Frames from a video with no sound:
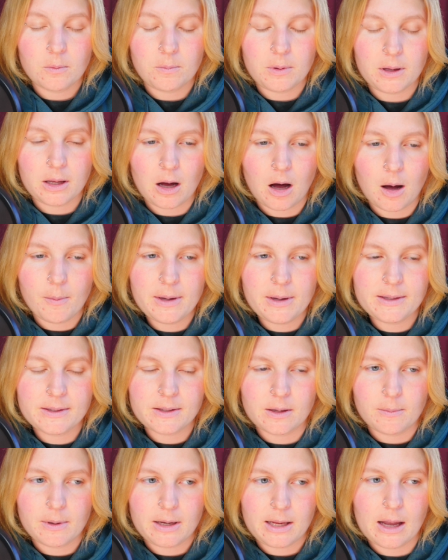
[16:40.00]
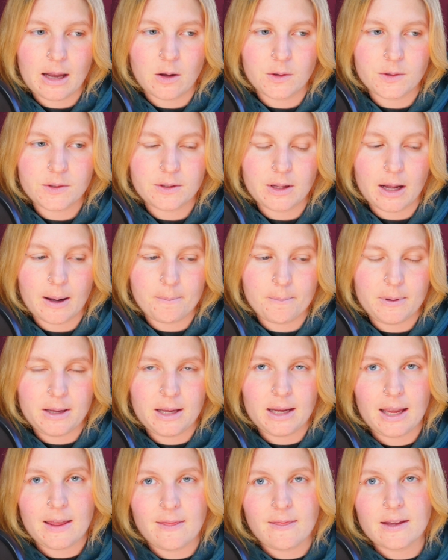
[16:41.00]
becoming somebody else, not
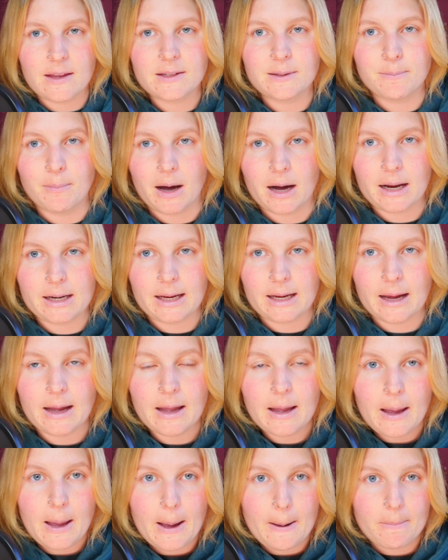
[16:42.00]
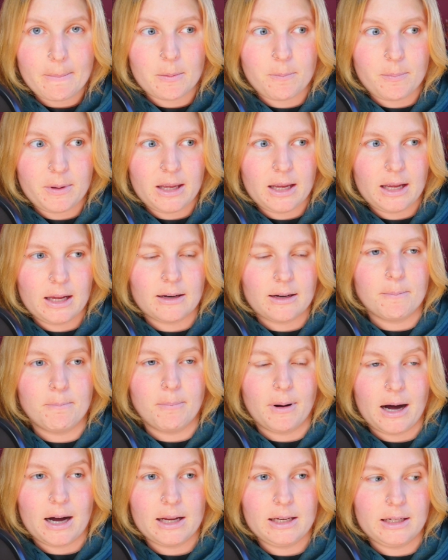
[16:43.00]
being in this body, but being in a
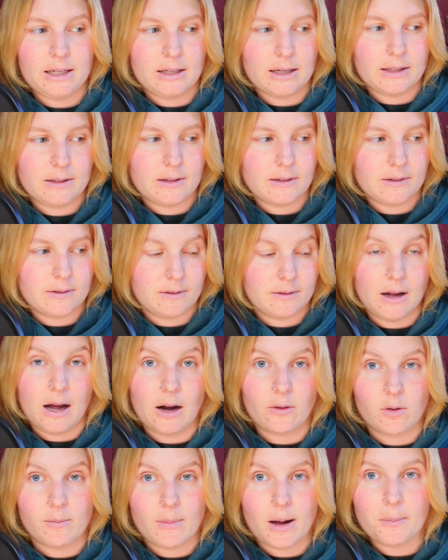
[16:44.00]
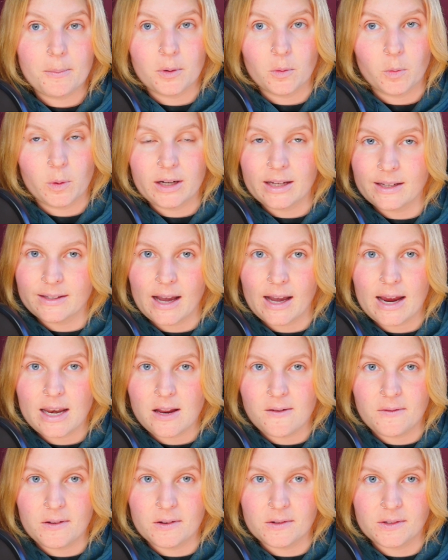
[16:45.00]
body that does not remember what
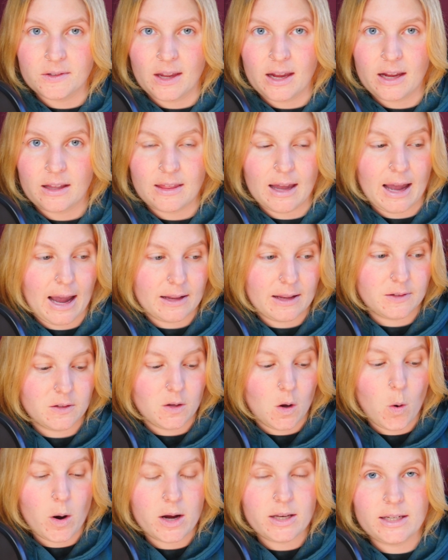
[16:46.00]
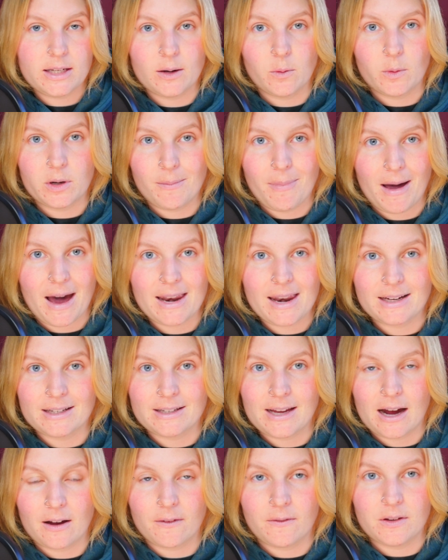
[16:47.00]
anxiety feels like, that has no idea what a panic
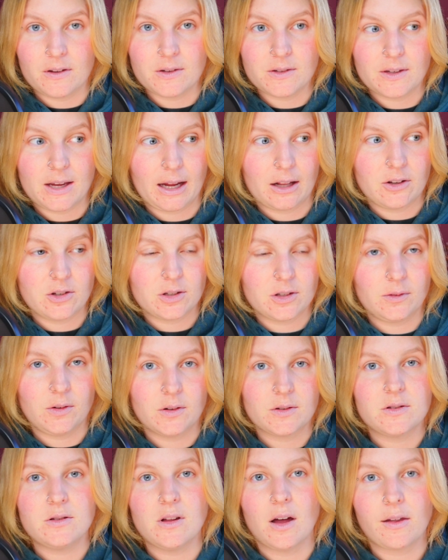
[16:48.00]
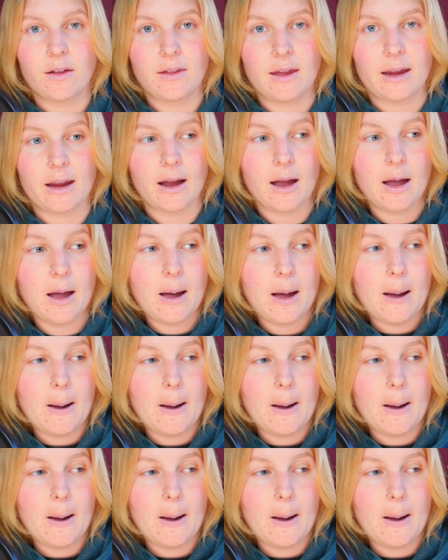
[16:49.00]
attack feels like and just feels nothing